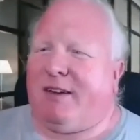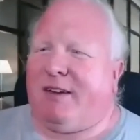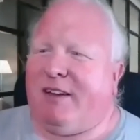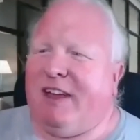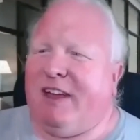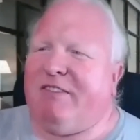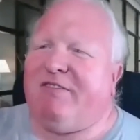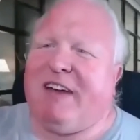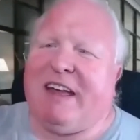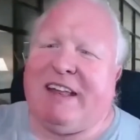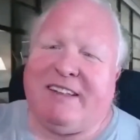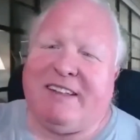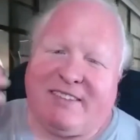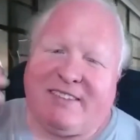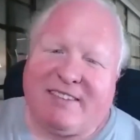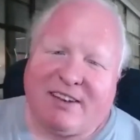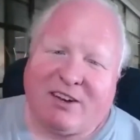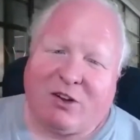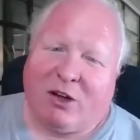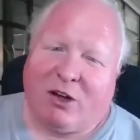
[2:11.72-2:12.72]
events
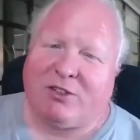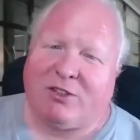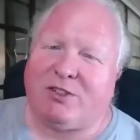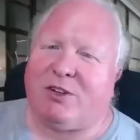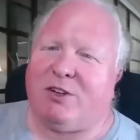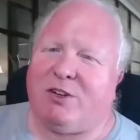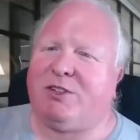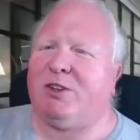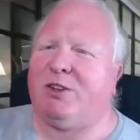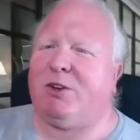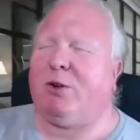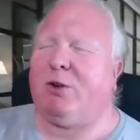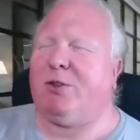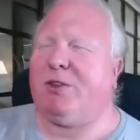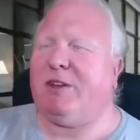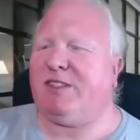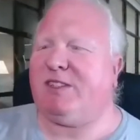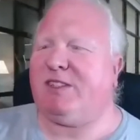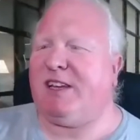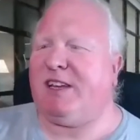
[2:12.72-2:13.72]
and concerts and all
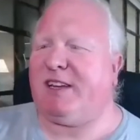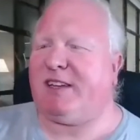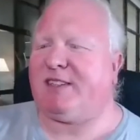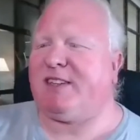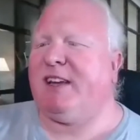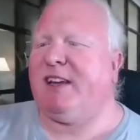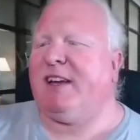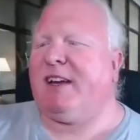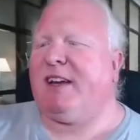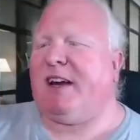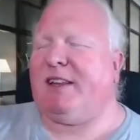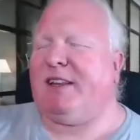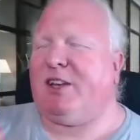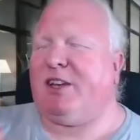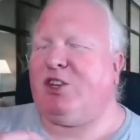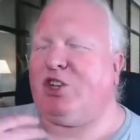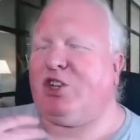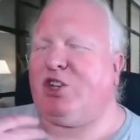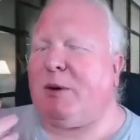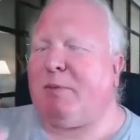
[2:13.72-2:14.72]
these things. And the
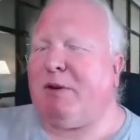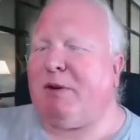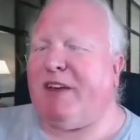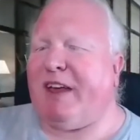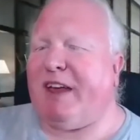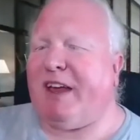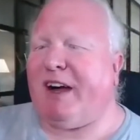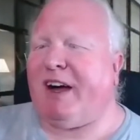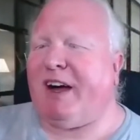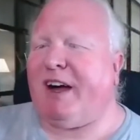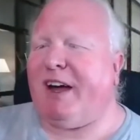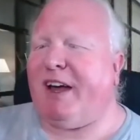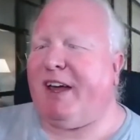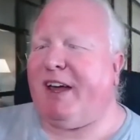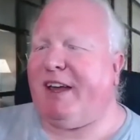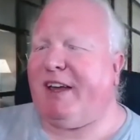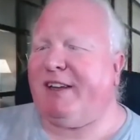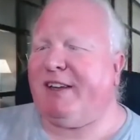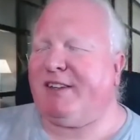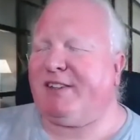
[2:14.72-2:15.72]
job of
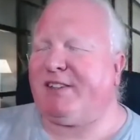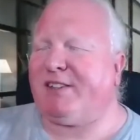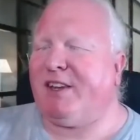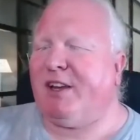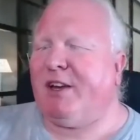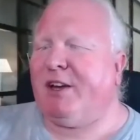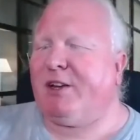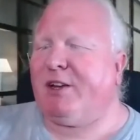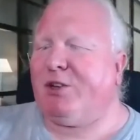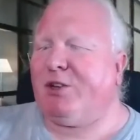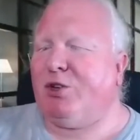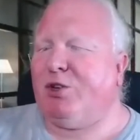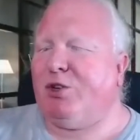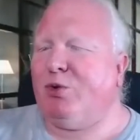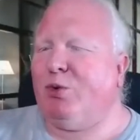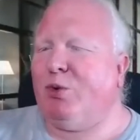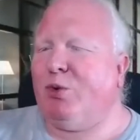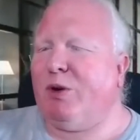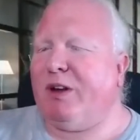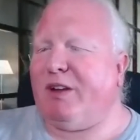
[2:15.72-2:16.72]
AI is to
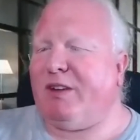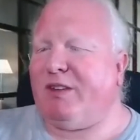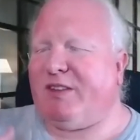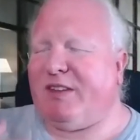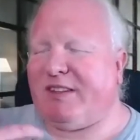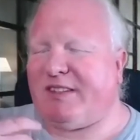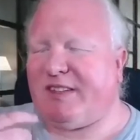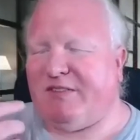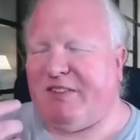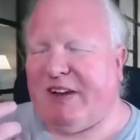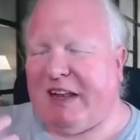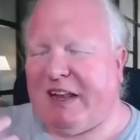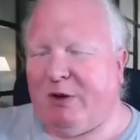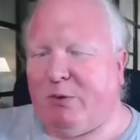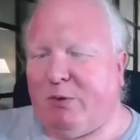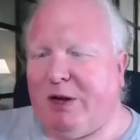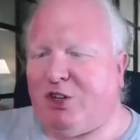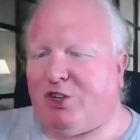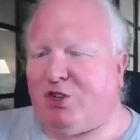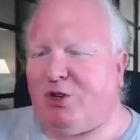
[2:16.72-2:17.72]
do this
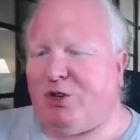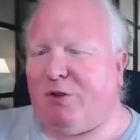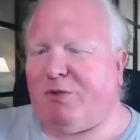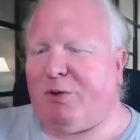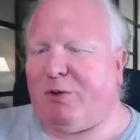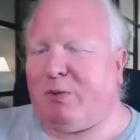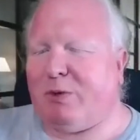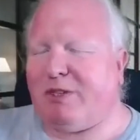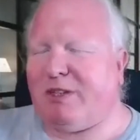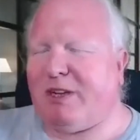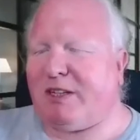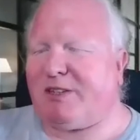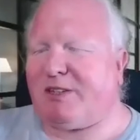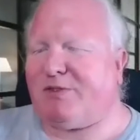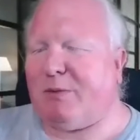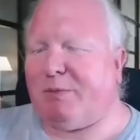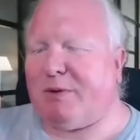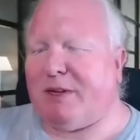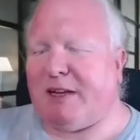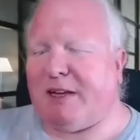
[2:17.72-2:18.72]
evaluation of the results
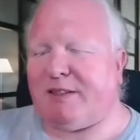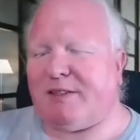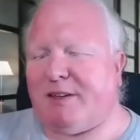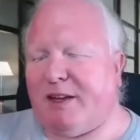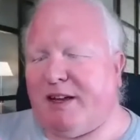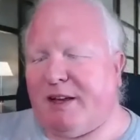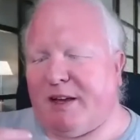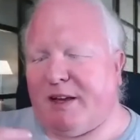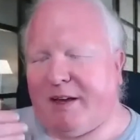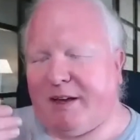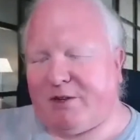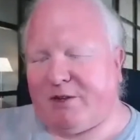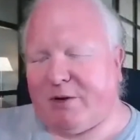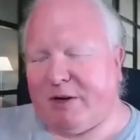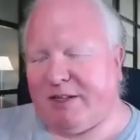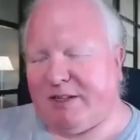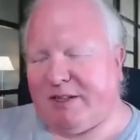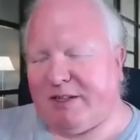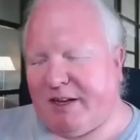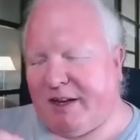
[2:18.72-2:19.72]
from testing and
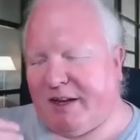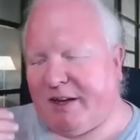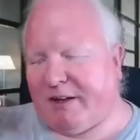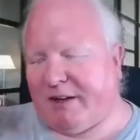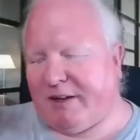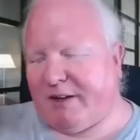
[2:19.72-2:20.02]
tracing